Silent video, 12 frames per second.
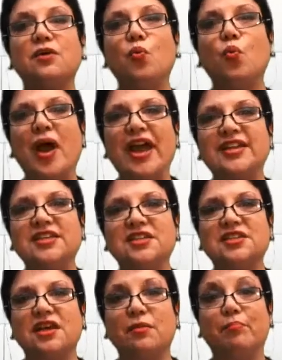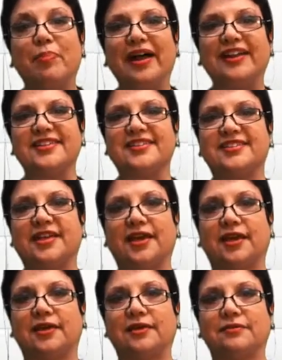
went ballistic.